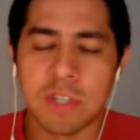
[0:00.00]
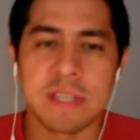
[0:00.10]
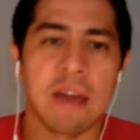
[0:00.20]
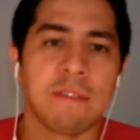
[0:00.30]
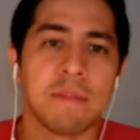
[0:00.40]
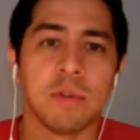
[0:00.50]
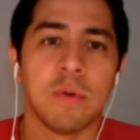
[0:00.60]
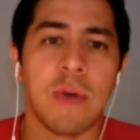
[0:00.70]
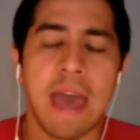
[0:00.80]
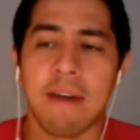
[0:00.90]
just out of the
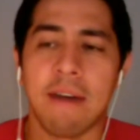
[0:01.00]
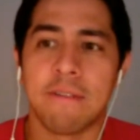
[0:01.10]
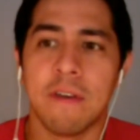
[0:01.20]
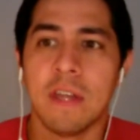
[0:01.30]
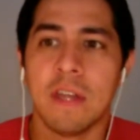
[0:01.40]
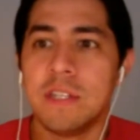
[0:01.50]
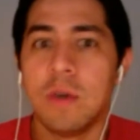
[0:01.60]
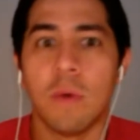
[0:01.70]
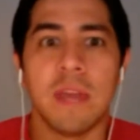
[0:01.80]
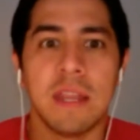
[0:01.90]
blue have
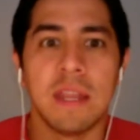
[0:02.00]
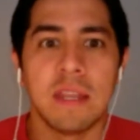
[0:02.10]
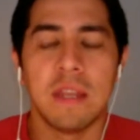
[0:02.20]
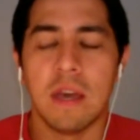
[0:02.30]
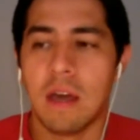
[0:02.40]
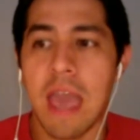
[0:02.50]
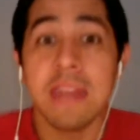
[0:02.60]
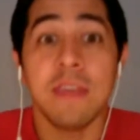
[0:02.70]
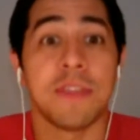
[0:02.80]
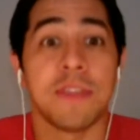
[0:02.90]
donated
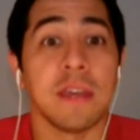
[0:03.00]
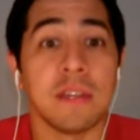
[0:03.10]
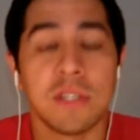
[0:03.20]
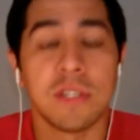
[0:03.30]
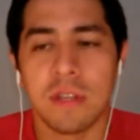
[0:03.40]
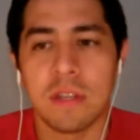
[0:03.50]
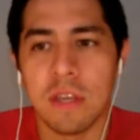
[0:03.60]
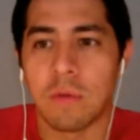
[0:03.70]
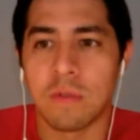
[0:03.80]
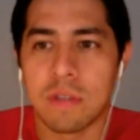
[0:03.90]
anything to, you
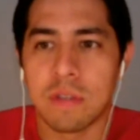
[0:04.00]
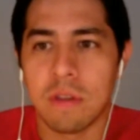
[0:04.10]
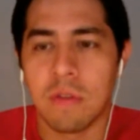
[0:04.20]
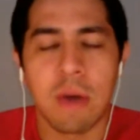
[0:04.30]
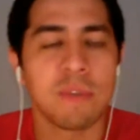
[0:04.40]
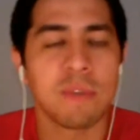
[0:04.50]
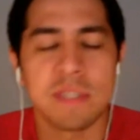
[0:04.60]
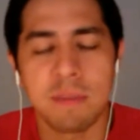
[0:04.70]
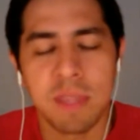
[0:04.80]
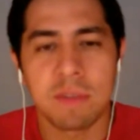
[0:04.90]
know that wasn't
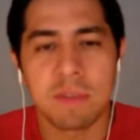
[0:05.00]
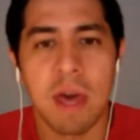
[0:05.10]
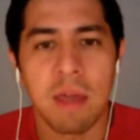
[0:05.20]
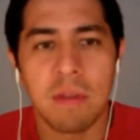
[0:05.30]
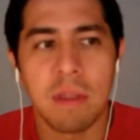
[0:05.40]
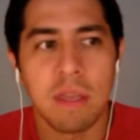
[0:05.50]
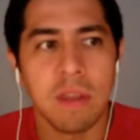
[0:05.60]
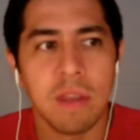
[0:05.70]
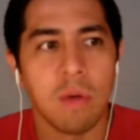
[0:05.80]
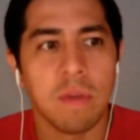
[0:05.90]
something that was on, you
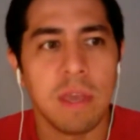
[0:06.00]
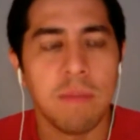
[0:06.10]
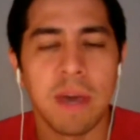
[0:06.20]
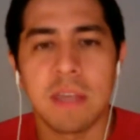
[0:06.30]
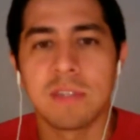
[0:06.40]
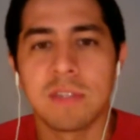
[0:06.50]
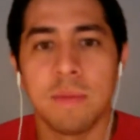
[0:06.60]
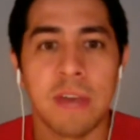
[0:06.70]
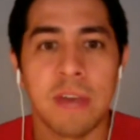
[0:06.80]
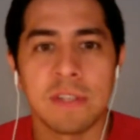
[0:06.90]
know, in my stream of
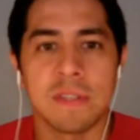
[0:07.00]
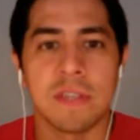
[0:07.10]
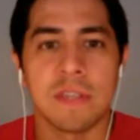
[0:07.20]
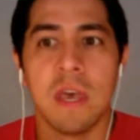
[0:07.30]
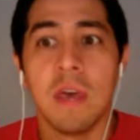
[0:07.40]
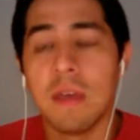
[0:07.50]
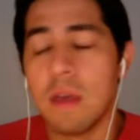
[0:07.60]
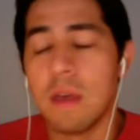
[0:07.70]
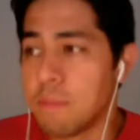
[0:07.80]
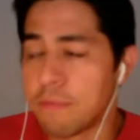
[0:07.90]
consciousness
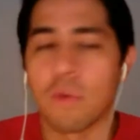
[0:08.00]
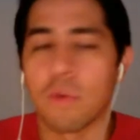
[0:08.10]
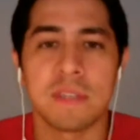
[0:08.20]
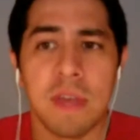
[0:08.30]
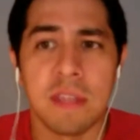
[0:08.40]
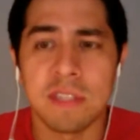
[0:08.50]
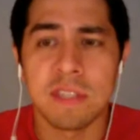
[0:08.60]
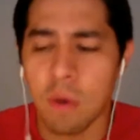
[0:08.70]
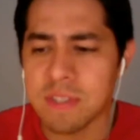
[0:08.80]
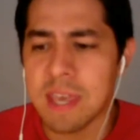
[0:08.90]
before this event.
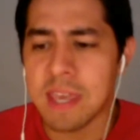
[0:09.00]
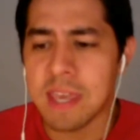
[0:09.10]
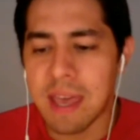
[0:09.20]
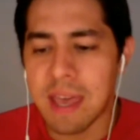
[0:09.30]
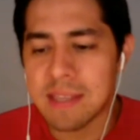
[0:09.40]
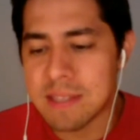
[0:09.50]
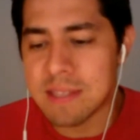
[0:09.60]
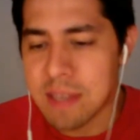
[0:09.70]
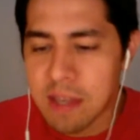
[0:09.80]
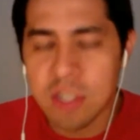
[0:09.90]
So it's like,
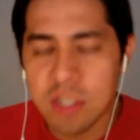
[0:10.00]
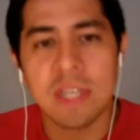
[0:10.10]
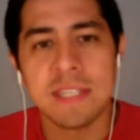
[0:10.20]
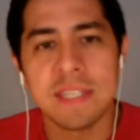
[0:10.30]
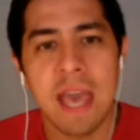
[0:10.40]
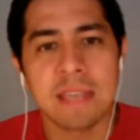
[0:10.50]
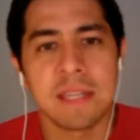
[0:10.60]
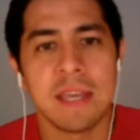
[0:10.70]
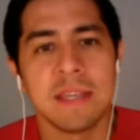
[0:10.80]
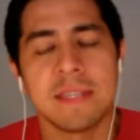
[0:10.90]
as cheesy as it
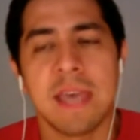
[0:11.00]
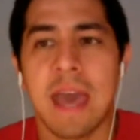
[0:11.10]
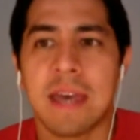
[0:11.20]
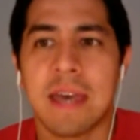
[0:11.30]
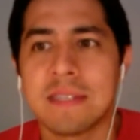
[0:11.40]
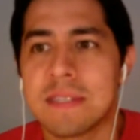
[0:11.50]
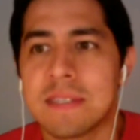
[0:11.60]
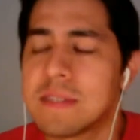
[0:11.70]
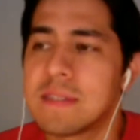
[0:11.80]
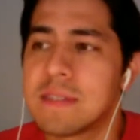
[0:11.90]
is,
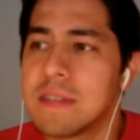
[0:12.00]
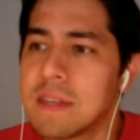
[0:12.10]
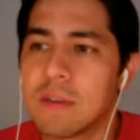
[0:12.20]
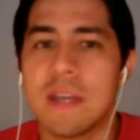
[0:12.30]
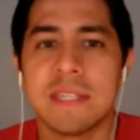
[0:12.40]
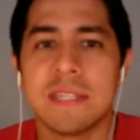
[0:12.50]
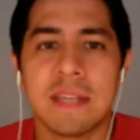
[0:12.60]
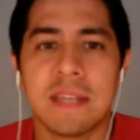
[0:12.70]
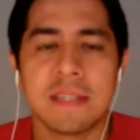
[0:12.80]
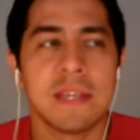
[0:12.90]
as crazy
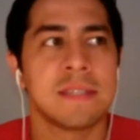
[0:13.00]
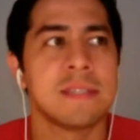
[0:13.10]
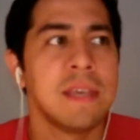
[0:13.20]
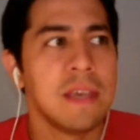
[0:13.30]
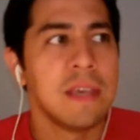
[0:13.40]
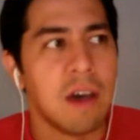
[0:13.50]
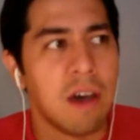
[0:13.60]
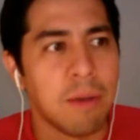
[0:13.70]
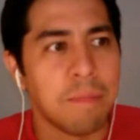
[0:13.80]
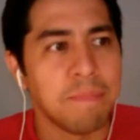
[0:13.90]
as it is,
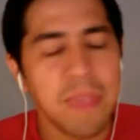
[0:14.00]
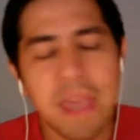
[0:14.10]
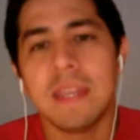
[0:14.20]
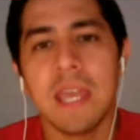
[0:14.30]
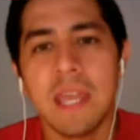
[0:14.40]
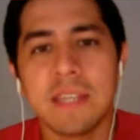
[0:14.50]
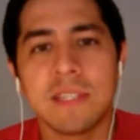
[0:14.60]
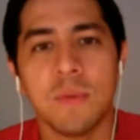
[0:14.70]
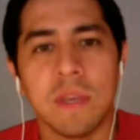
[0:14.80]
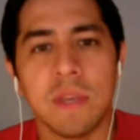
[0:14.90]
it is
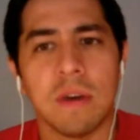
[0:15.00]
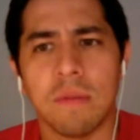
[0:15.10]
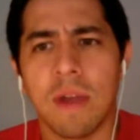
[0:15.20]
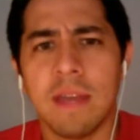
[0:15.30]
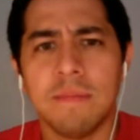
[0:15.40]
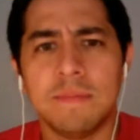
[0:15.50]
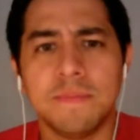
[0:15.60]
doing good, right?